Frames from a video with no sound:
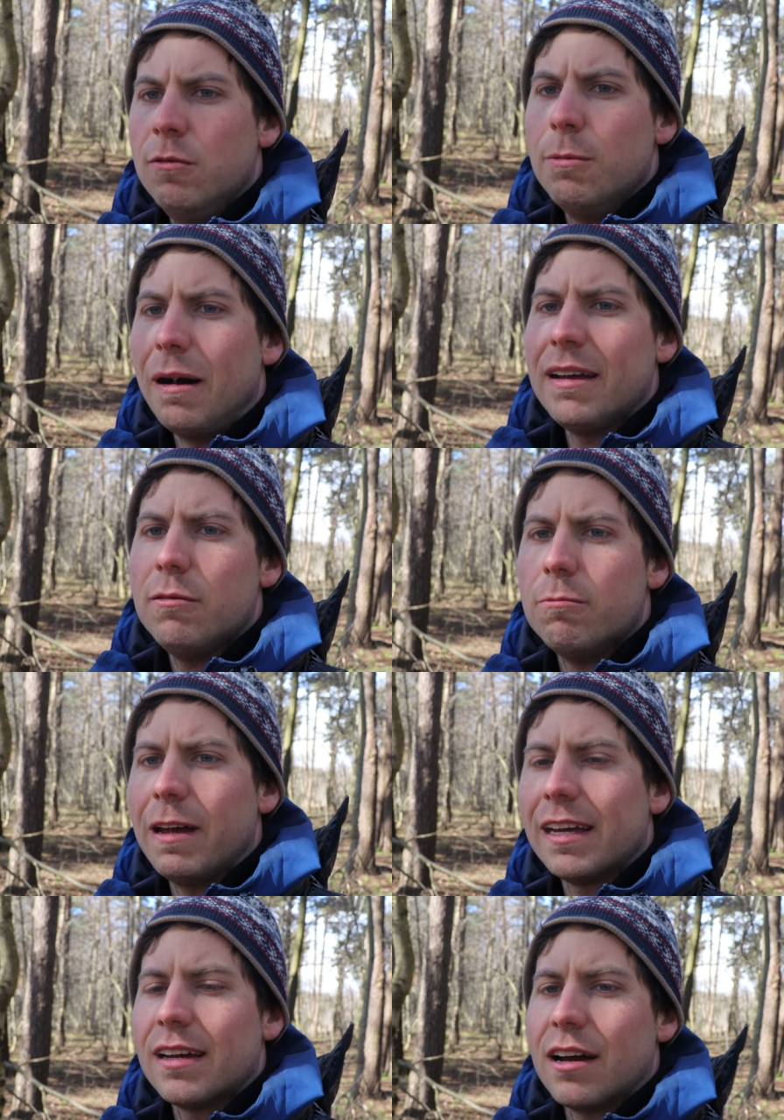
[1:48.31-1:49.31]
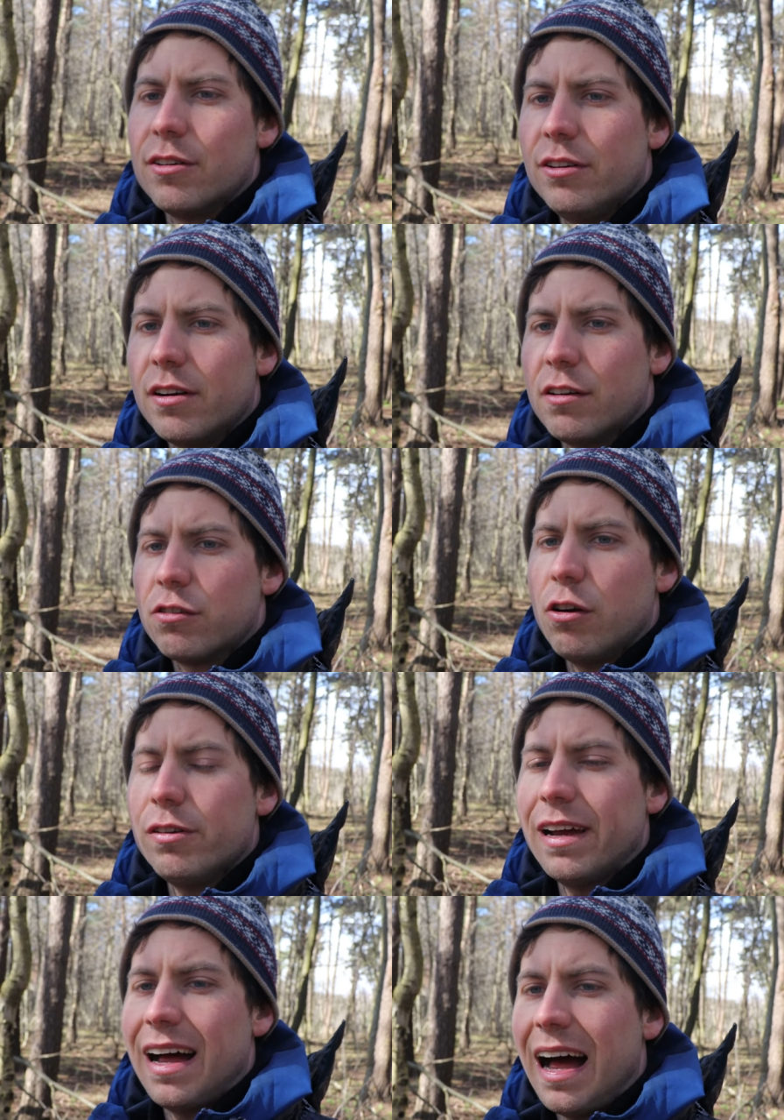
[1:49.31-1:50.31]
With my bank account here in
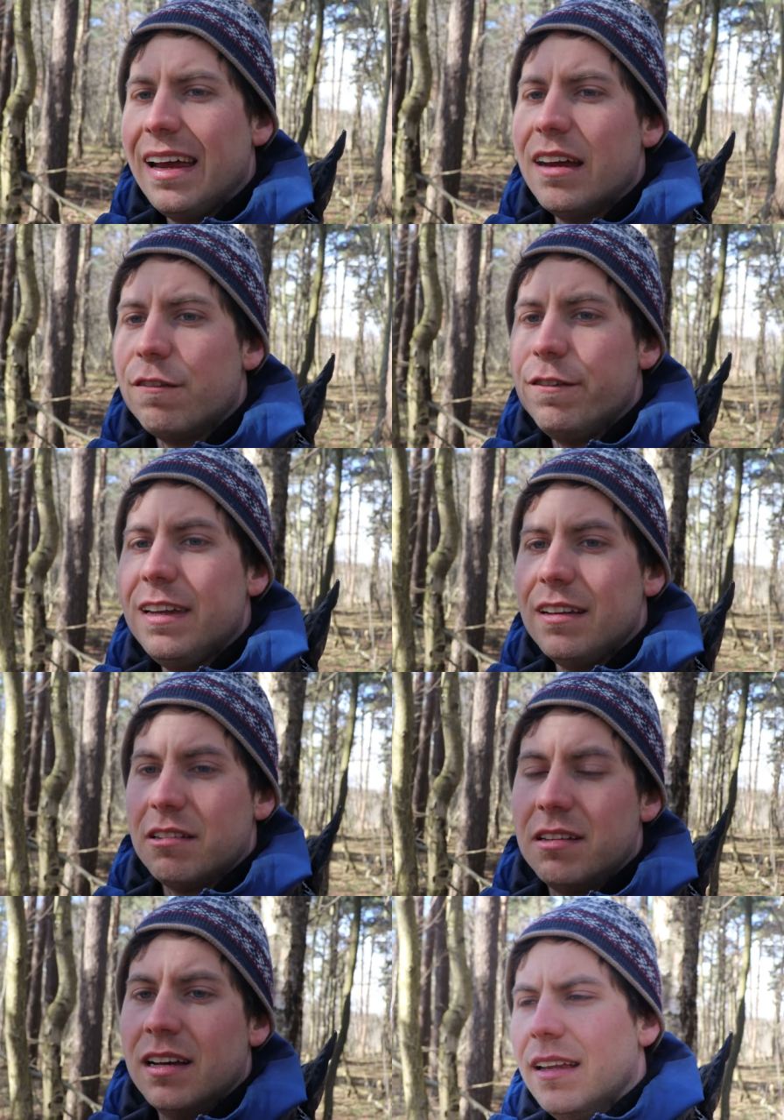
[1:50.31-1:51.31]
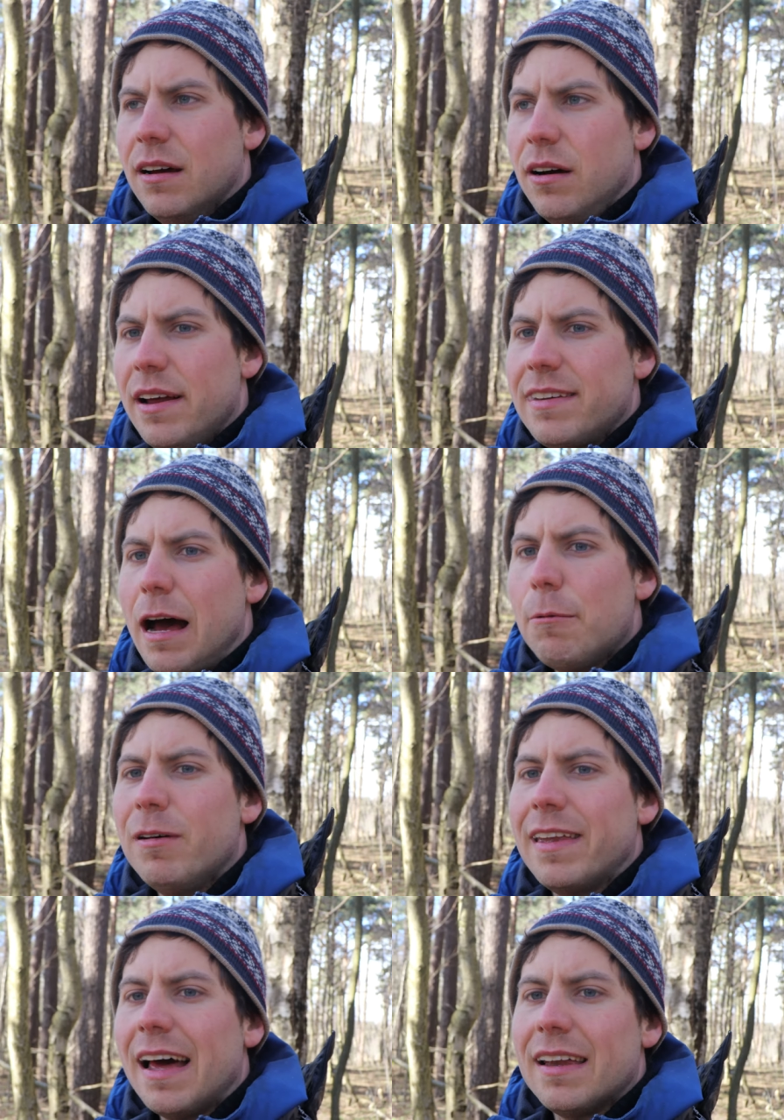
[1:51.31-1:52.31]
Estonia, I have fees. On
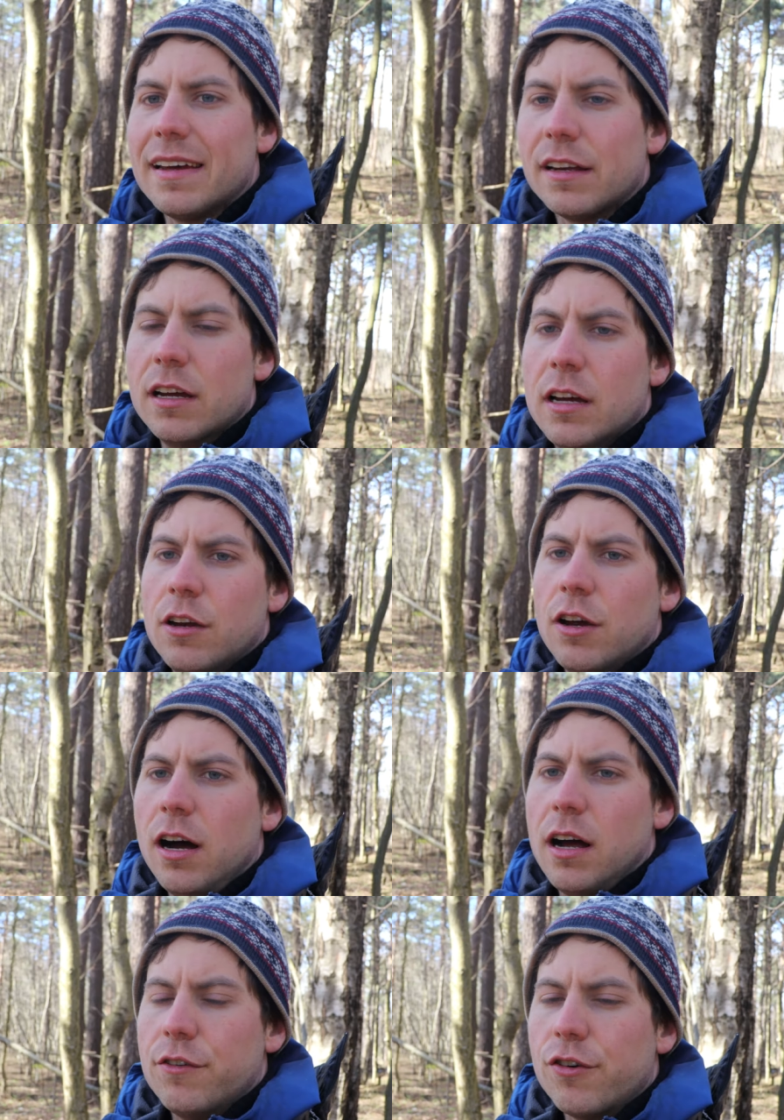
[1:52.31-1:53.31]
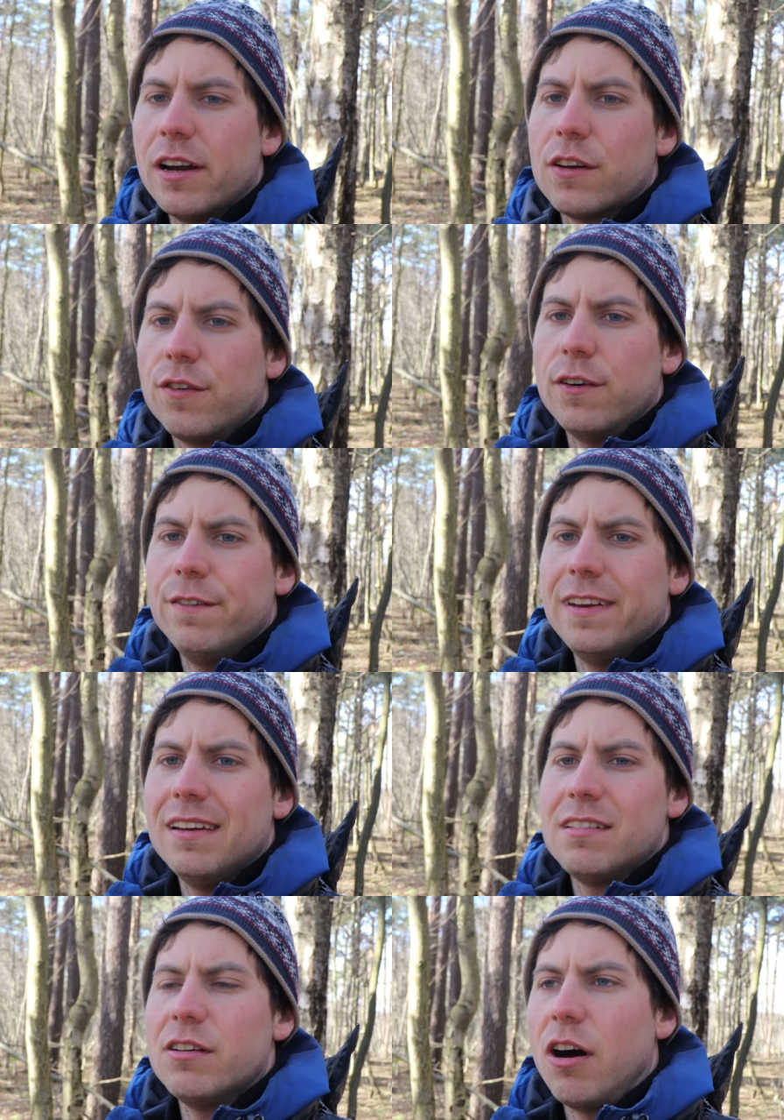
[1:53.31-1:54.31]
top of that, like uh, transfer
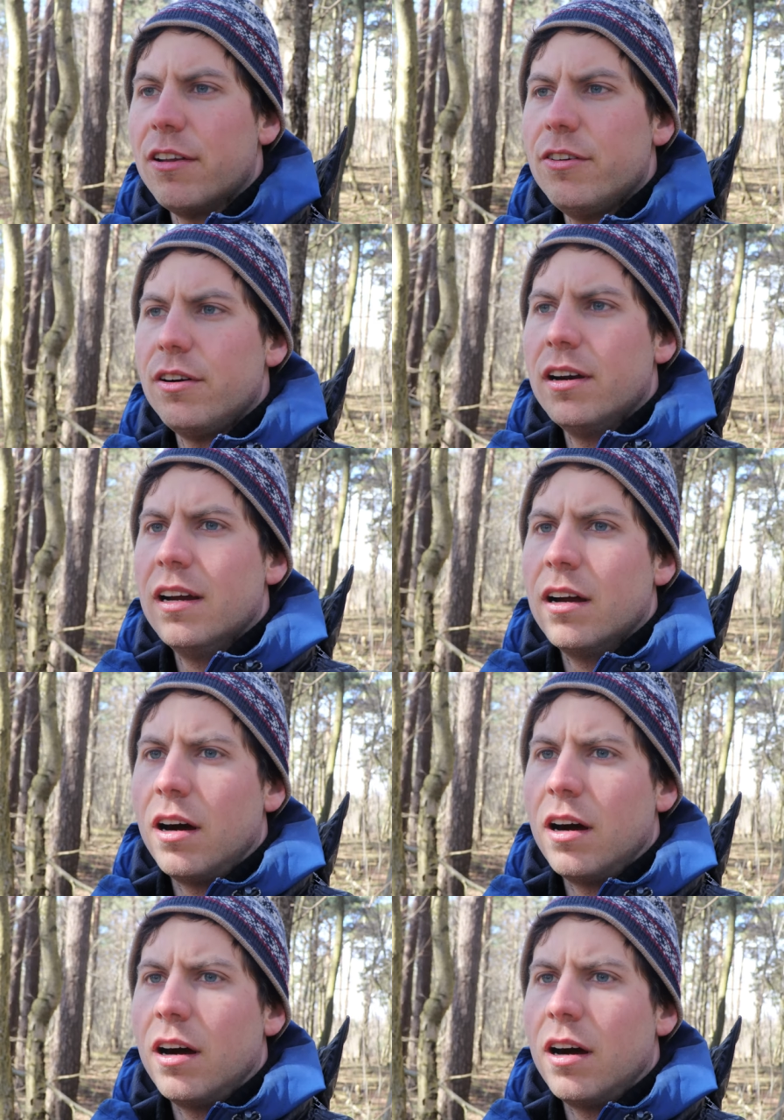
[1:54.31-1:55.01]
fees and other